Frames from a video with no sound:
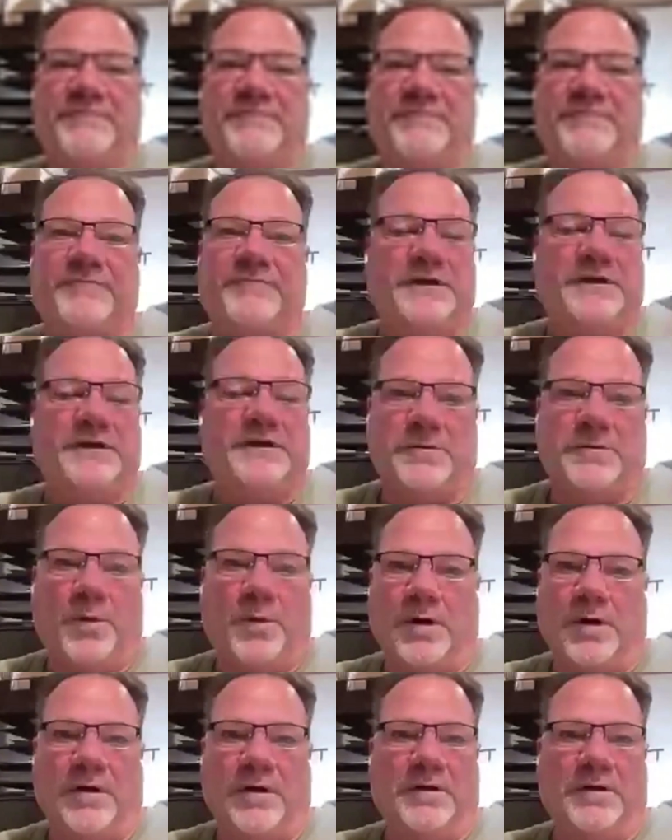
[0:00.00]
definitely
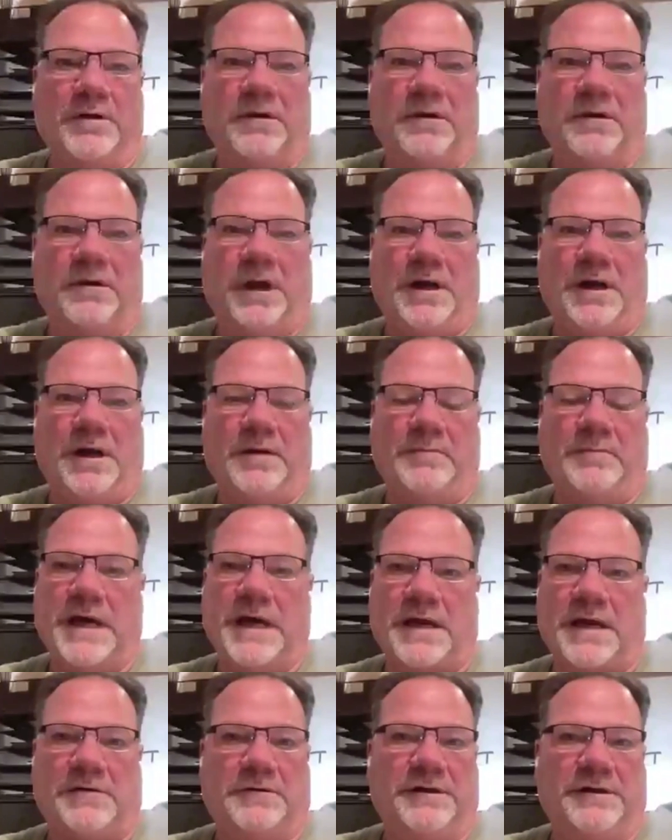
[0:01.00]
support,
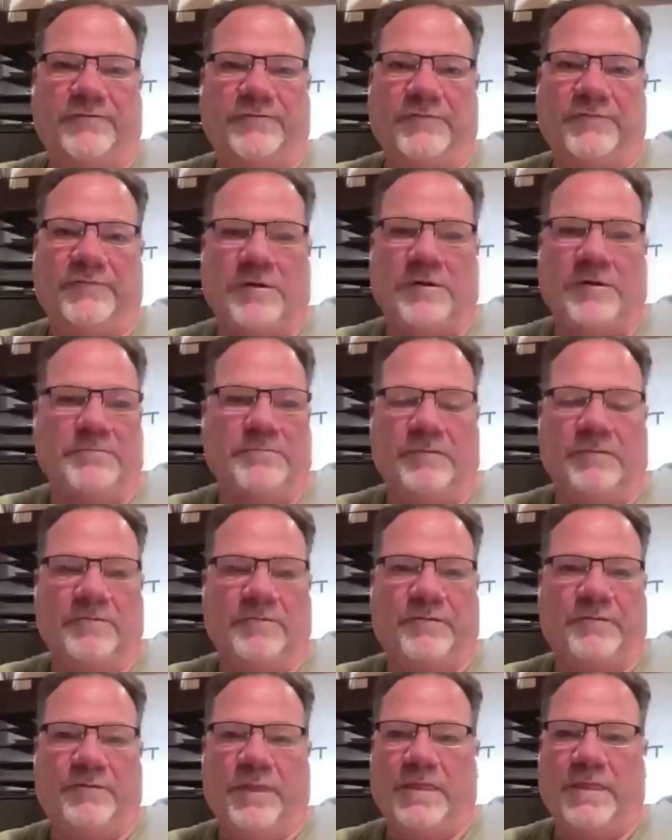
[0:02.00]
not only from
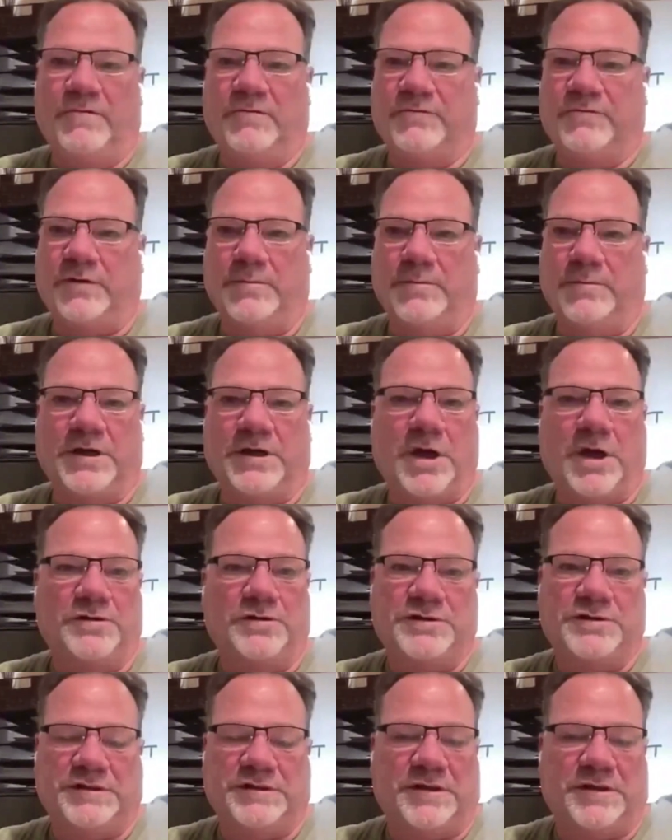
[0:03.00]
the
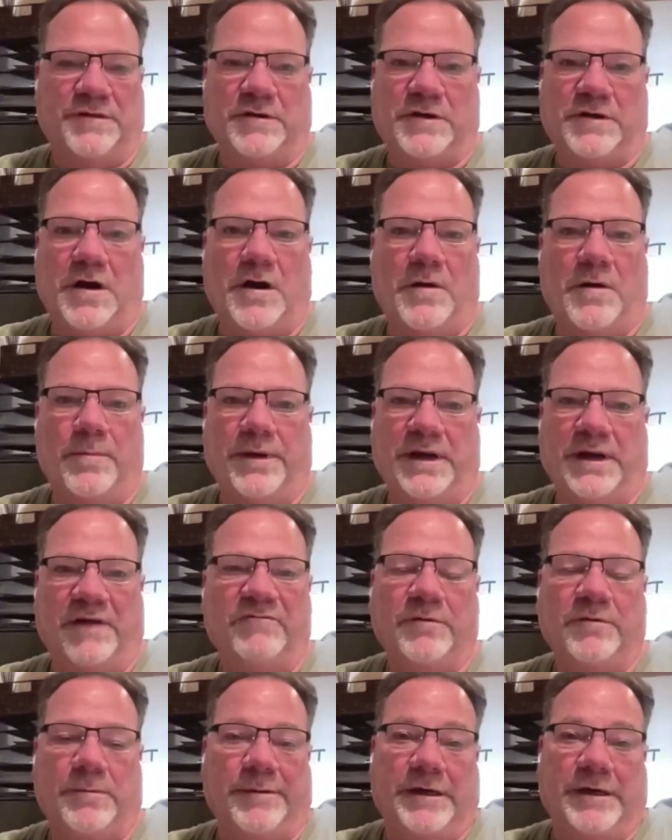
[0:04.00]
coaches on the call, but
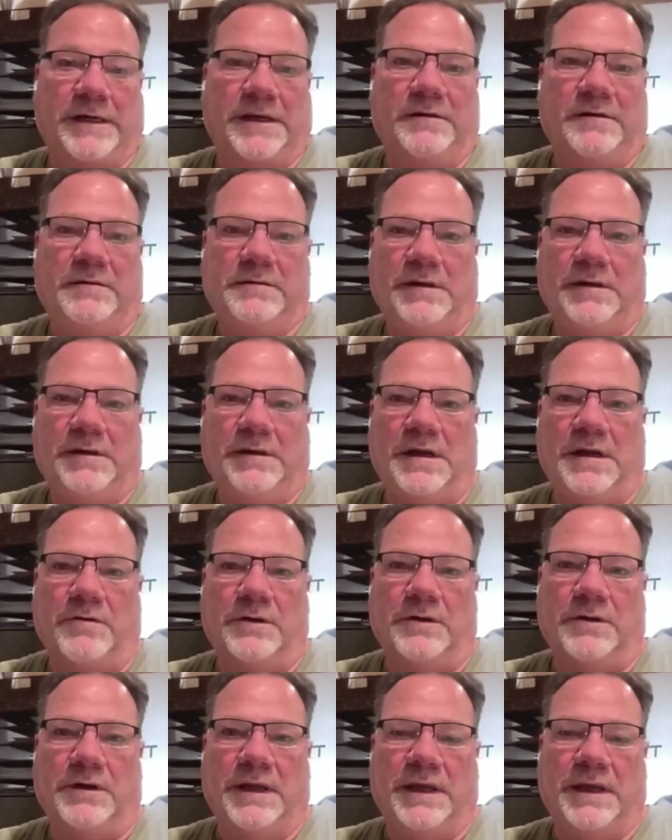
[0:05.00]
everybody,
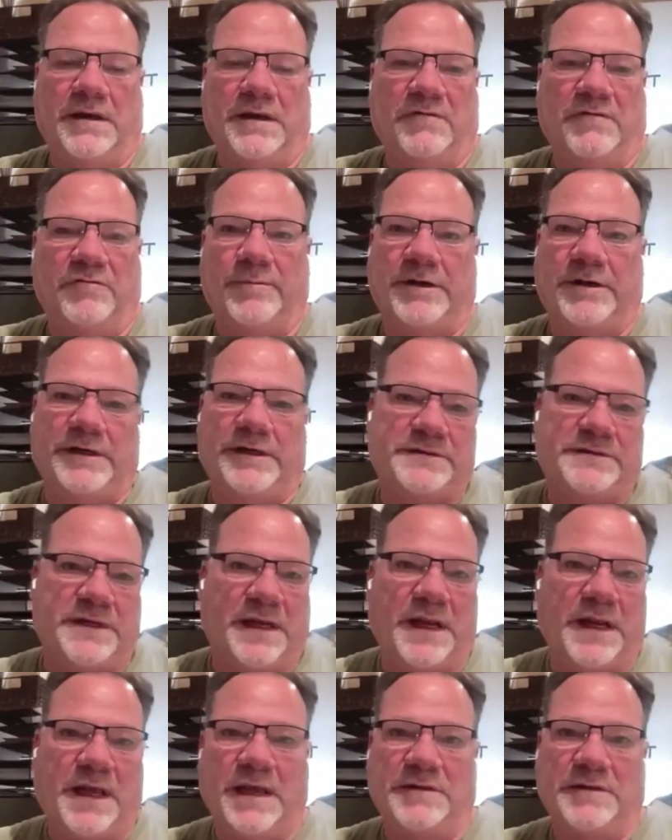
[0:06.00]
and everybody
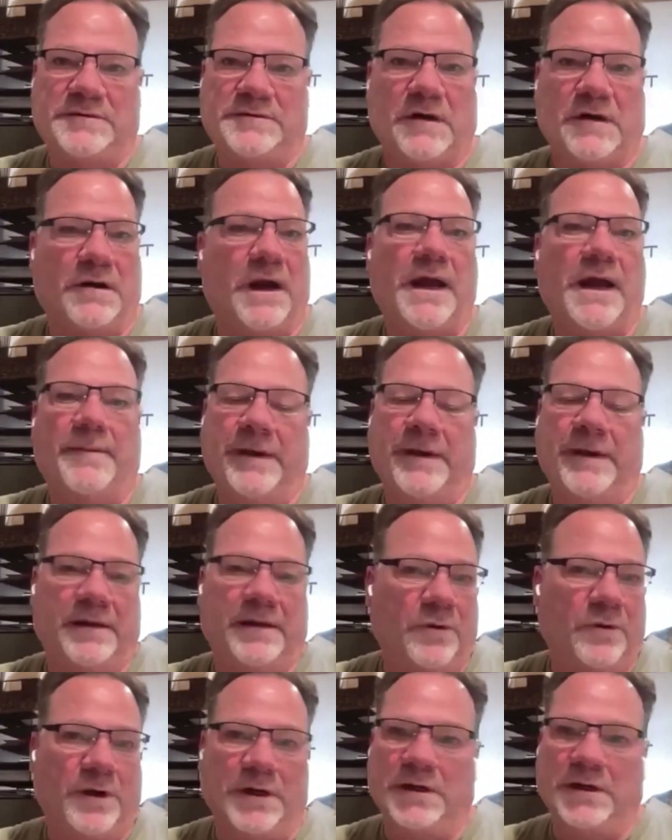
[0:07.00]
saying, "Hey, it's all right,
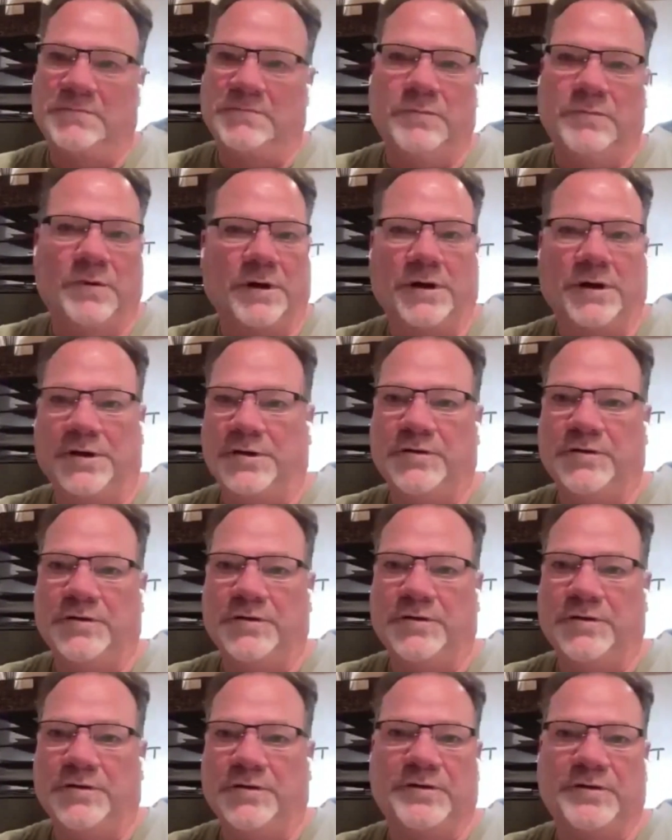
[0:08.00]
man. We're gonna do
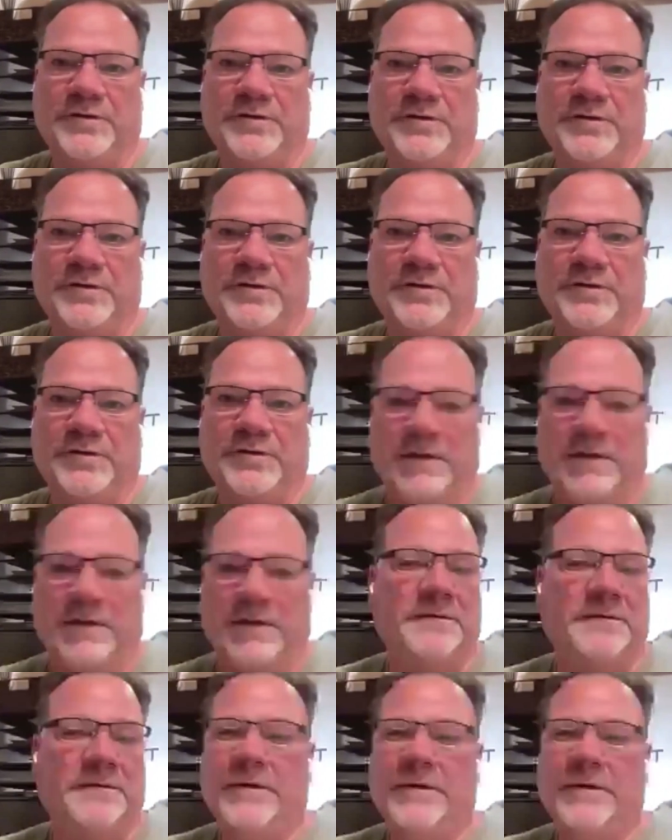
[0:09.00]
this together," and
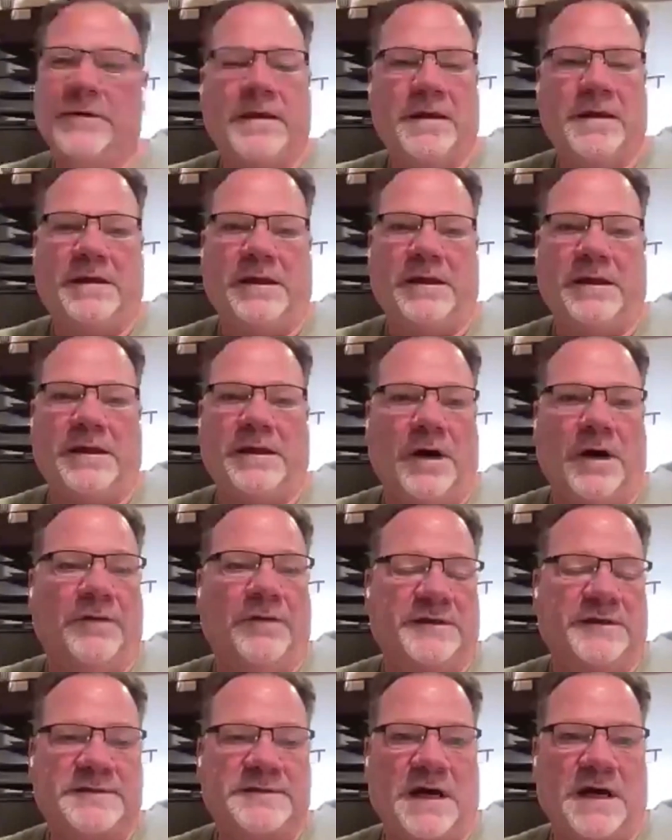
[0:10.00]

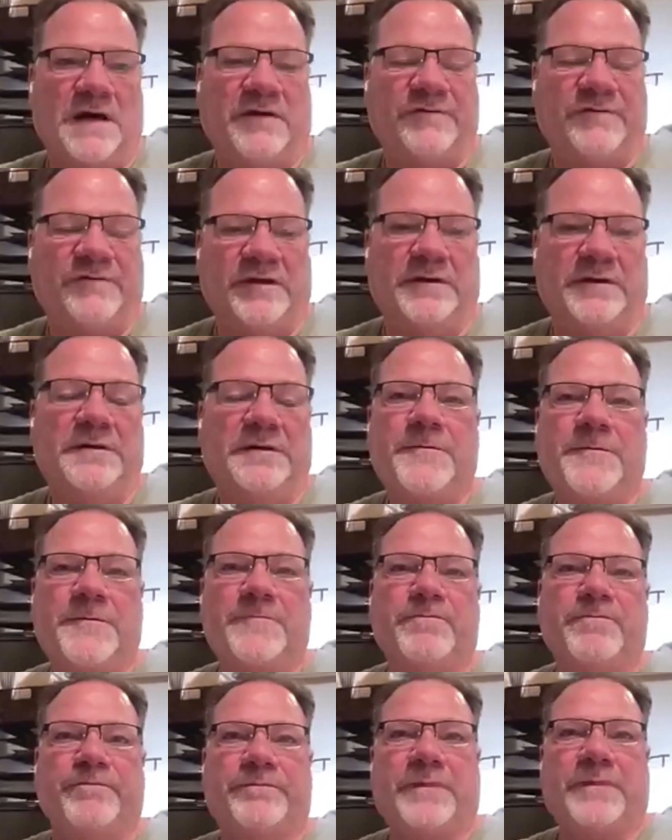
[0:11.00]
all this stuff, and
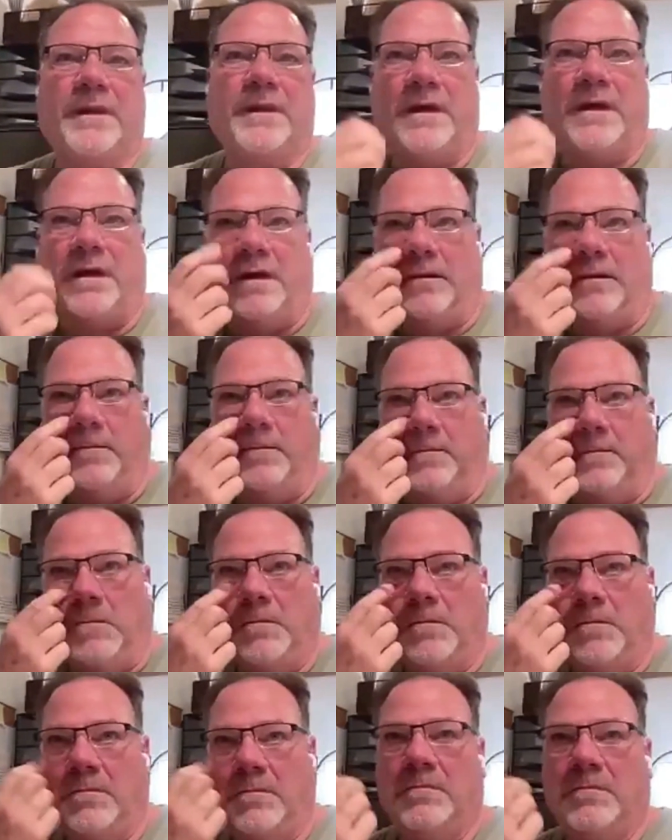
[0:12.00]

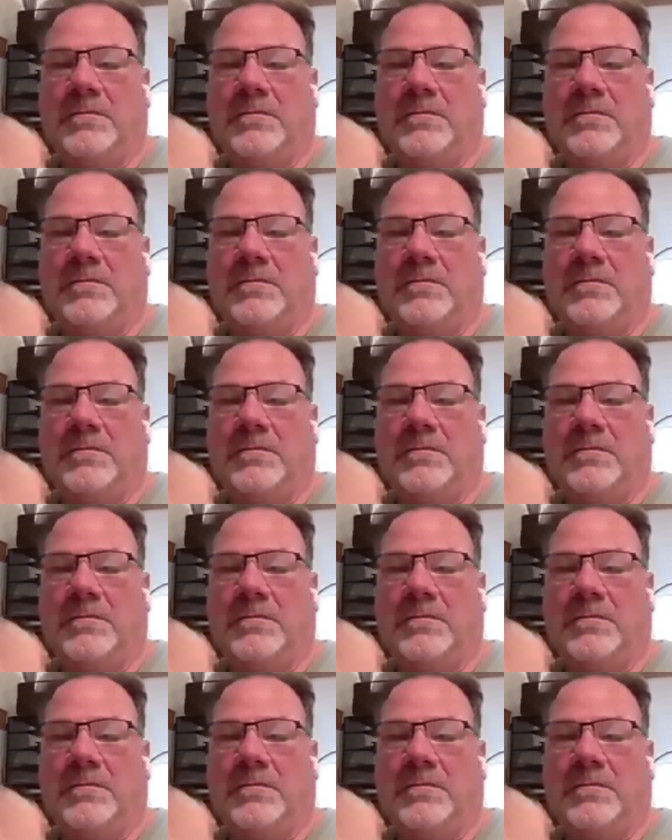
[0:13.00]
um,